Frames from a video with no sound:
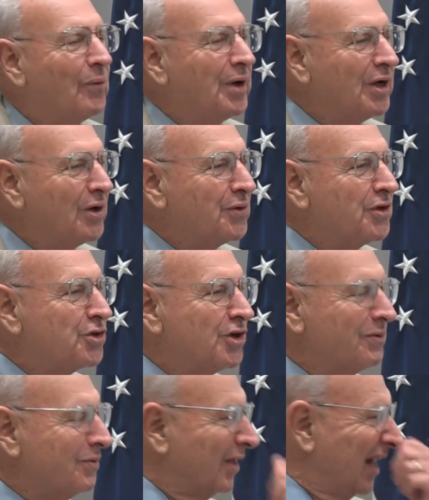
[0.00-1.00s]
we know the
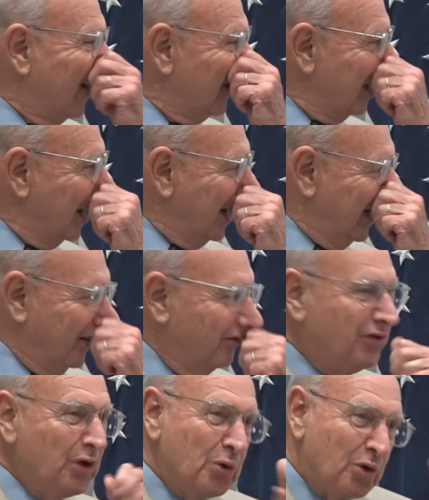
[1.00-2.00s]
general outline.
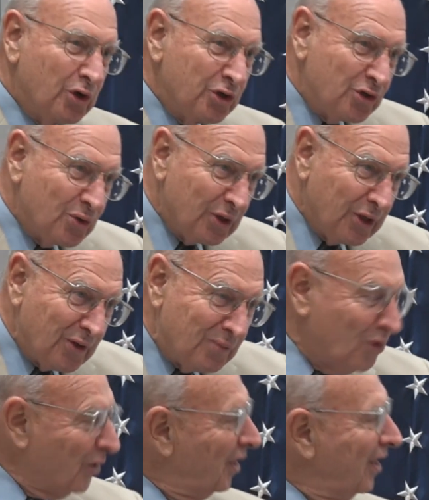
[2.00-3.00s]
If you could do a
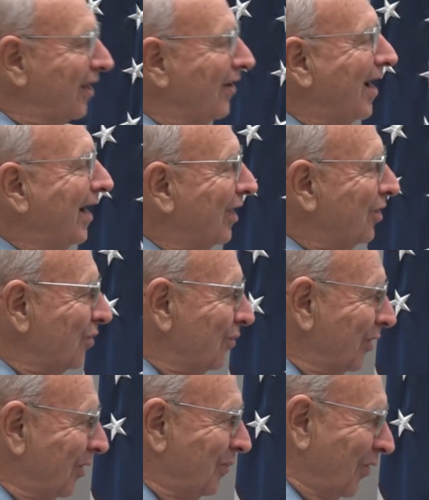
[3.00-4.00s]
little more here, I can
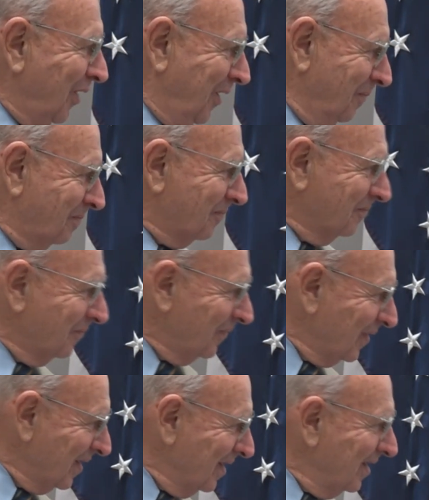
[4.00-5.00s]
do a little more here.
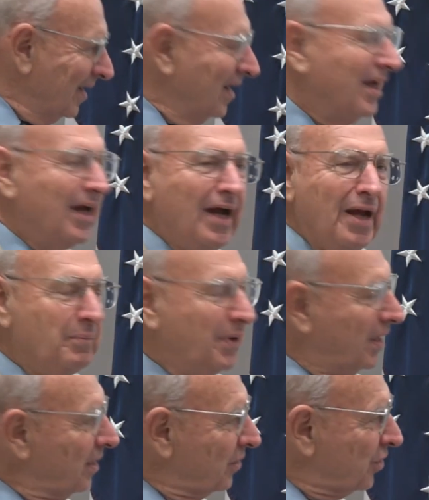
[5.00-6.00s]
And
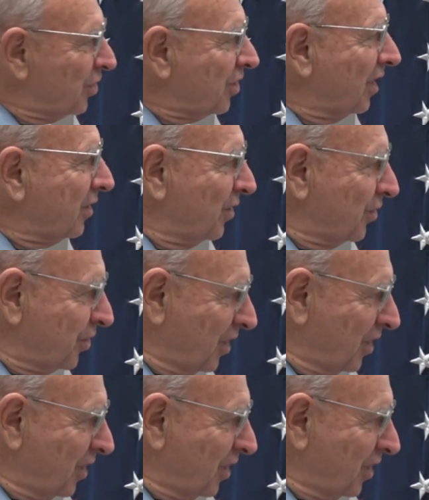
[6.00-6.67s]
begin to set the